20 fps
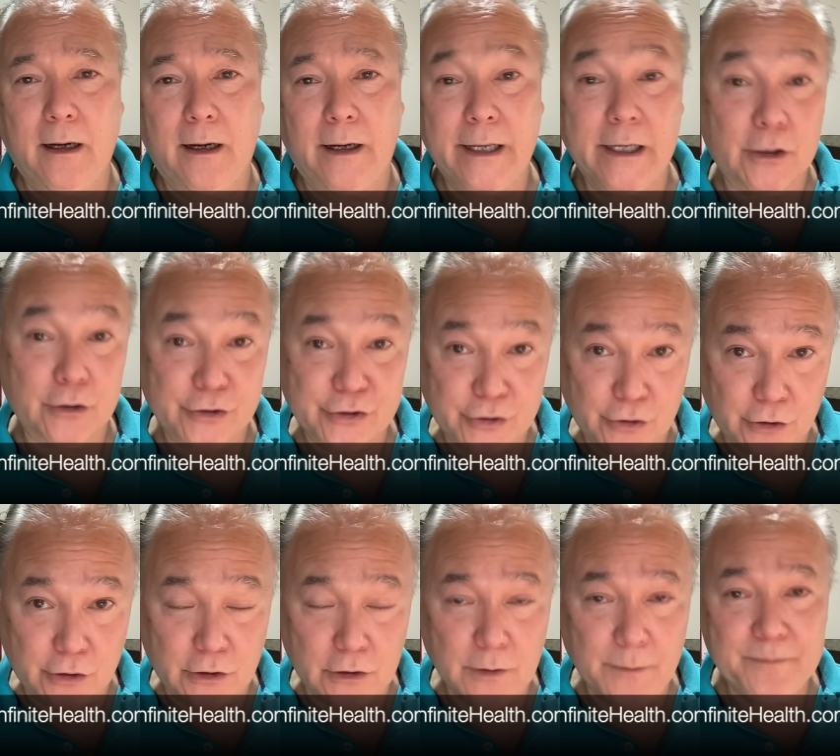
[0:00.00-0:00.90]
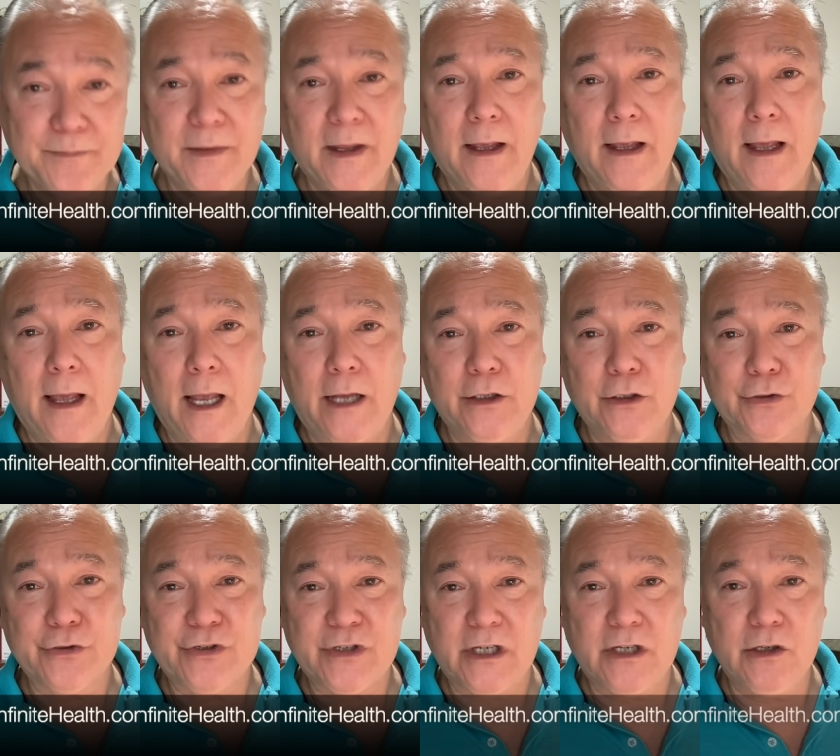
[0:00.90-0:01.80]
Inner Circle, and you'll
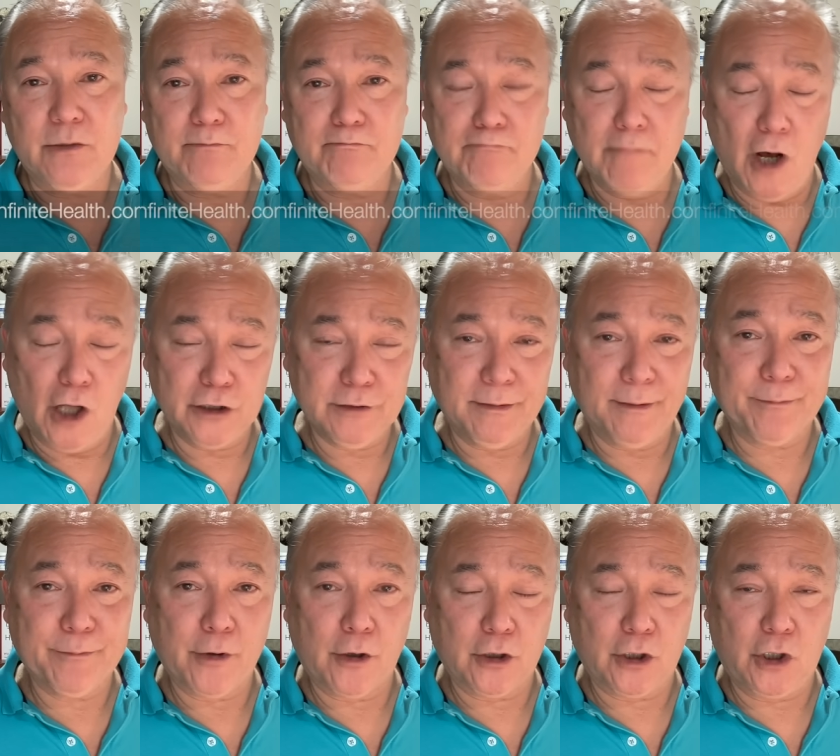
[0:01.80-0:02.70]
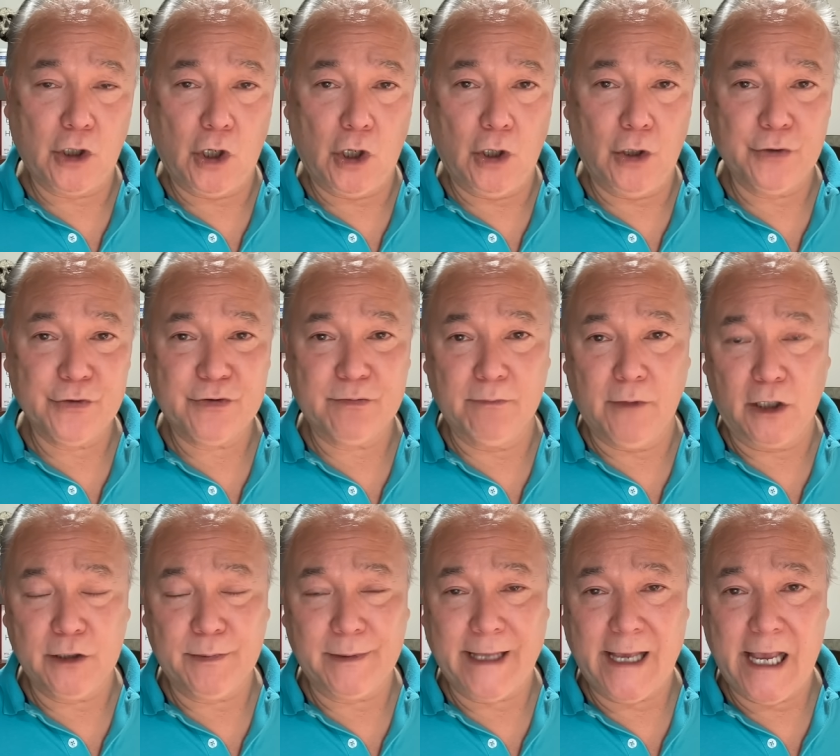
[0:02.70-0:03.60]
see multiple protocols,
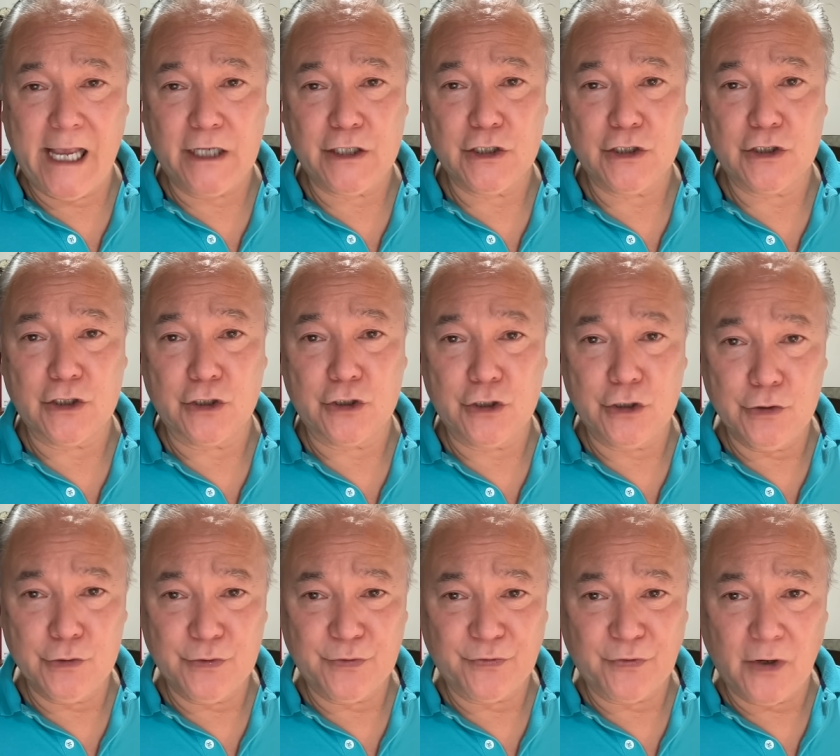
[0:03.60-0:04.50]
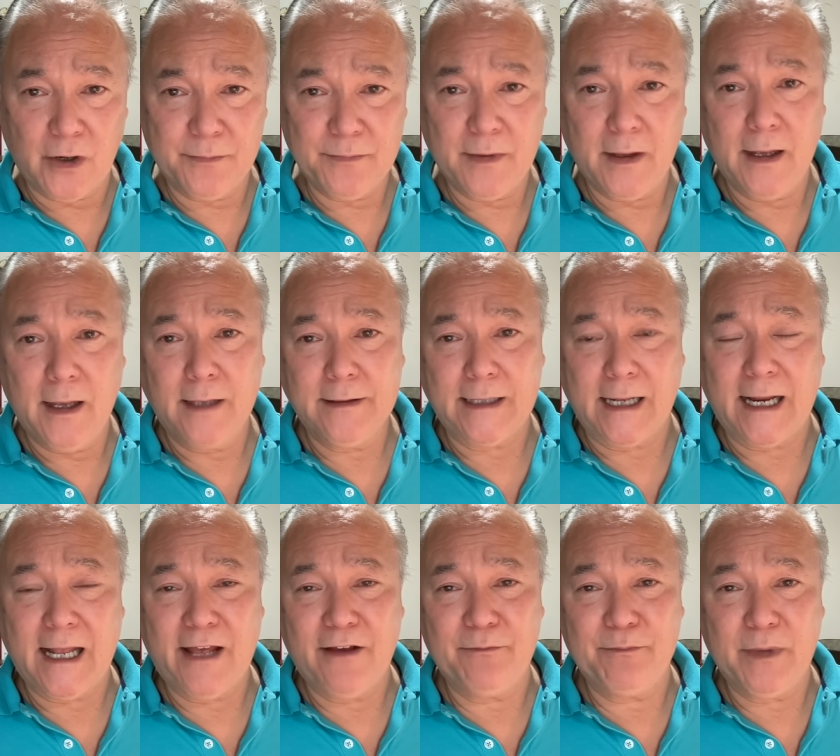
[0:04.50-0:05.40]
multiple agents to choose from that
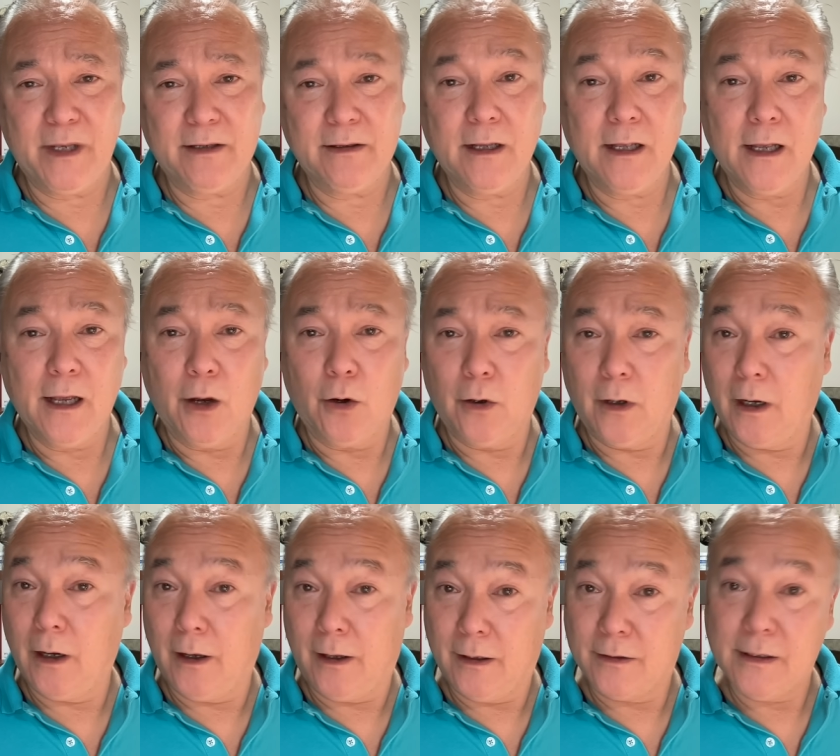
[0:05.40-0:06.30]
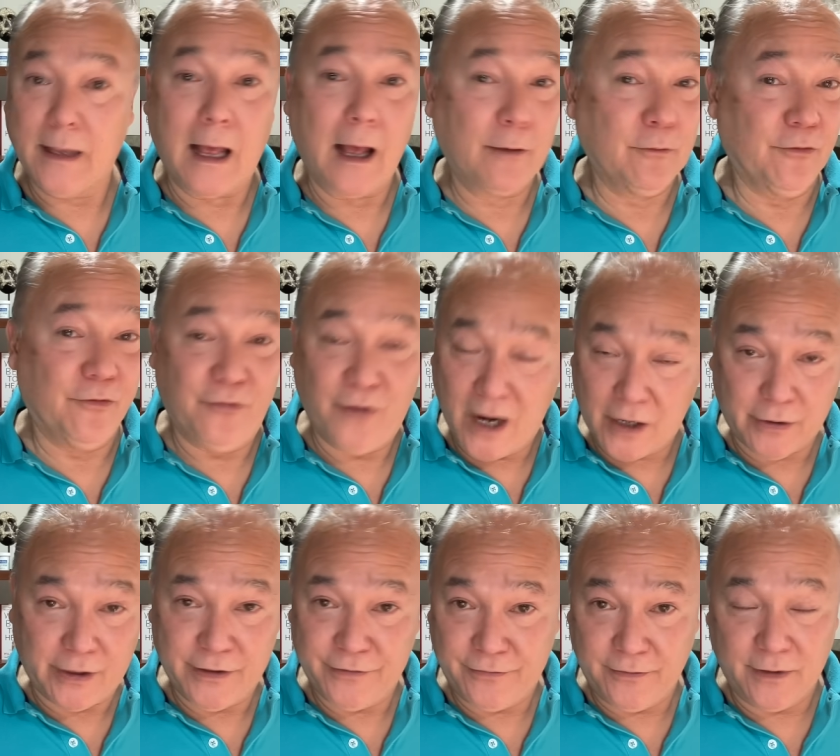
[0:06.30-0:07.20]
have been
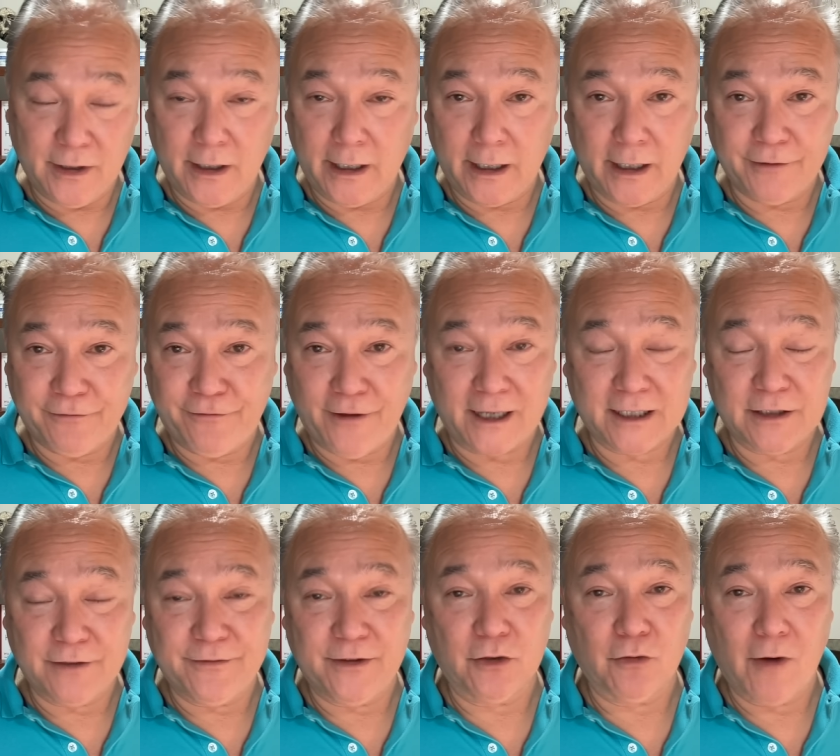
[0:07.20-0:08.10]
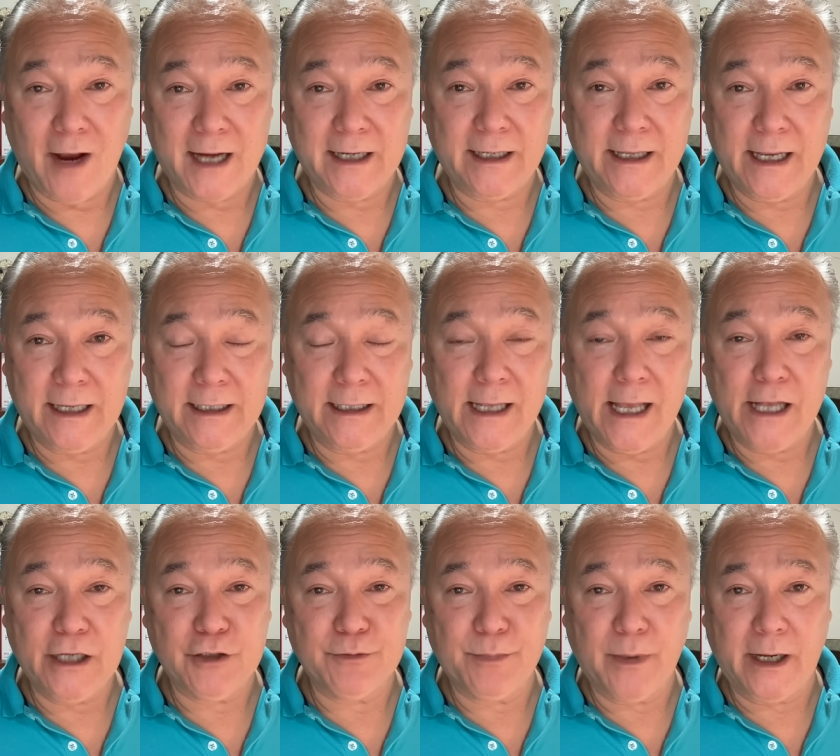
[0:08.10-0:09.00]
very effective in eradicating
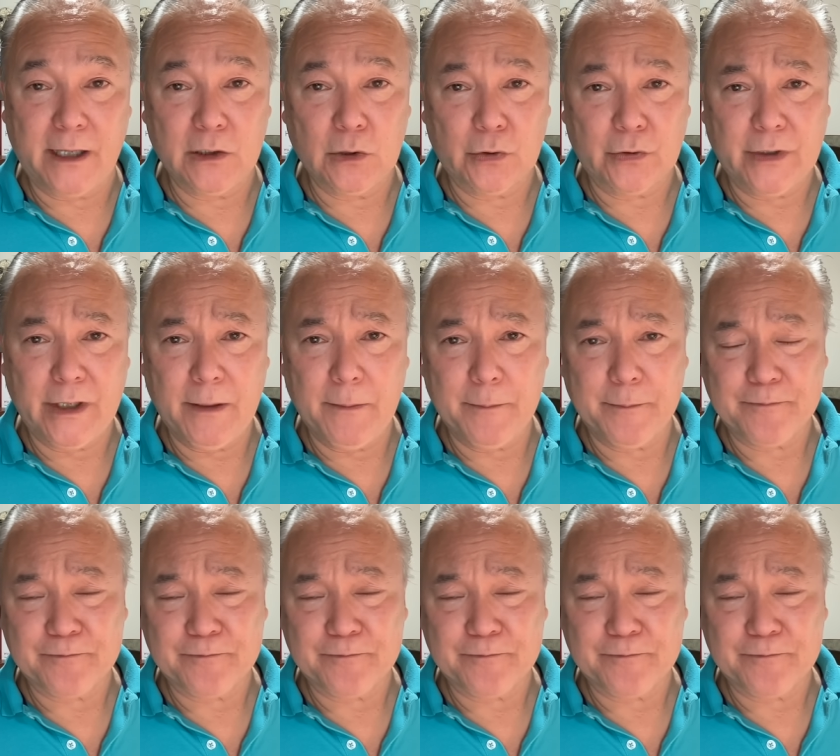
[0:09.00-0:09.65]
H. pylori.